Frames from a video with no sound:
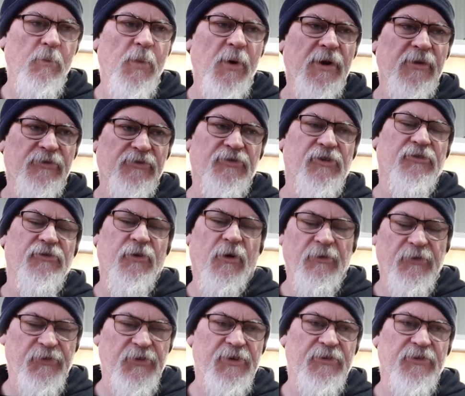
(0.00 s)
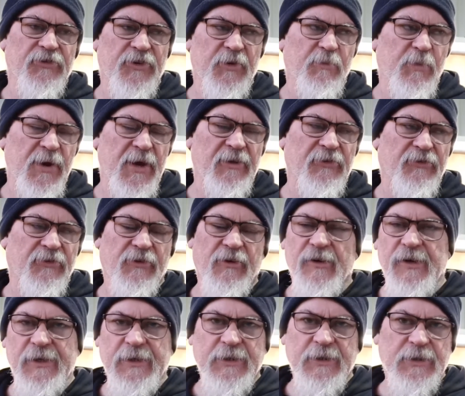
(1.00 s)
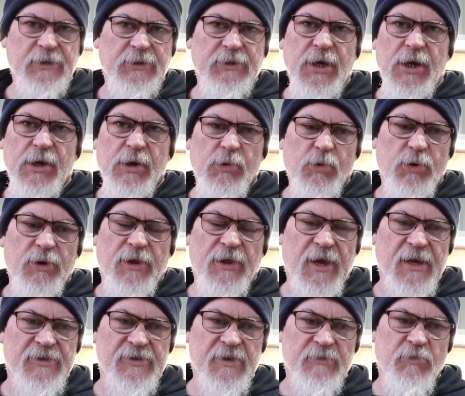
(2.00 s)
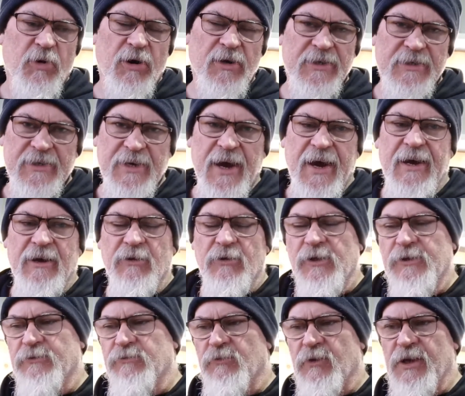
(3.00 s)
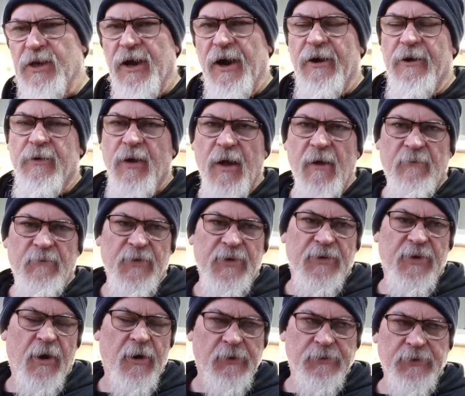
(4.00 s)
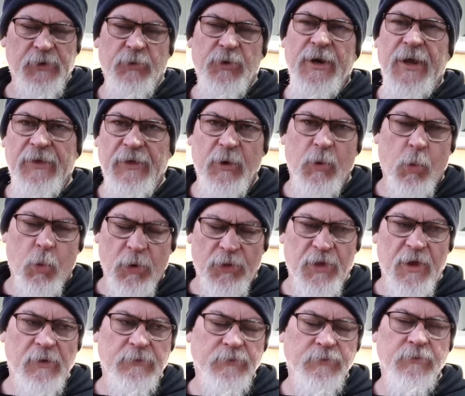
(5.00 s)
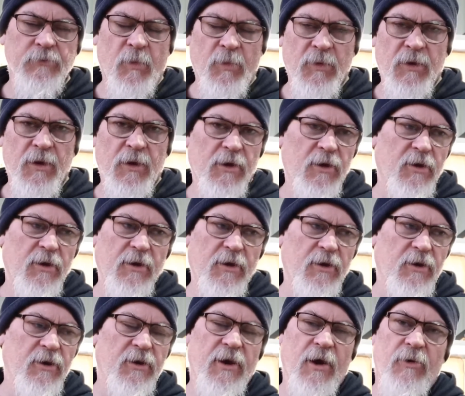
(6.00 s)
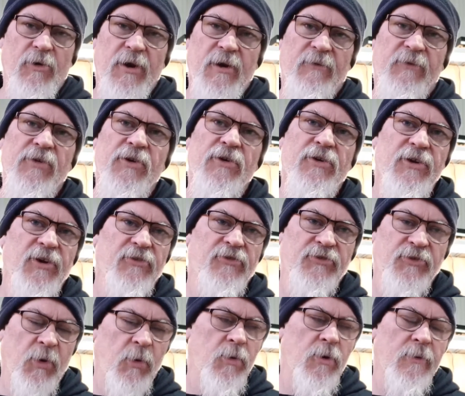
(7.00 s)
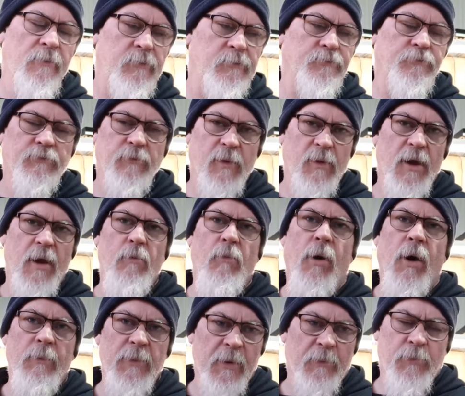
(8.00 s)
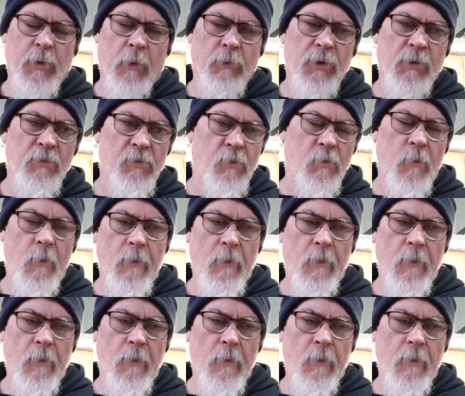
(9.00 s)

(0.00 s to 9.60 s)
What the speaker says: but it just obviously just depends whether they might say, look, you know, if you don't do anything with it, you know, in a few years' time, it might be a problem.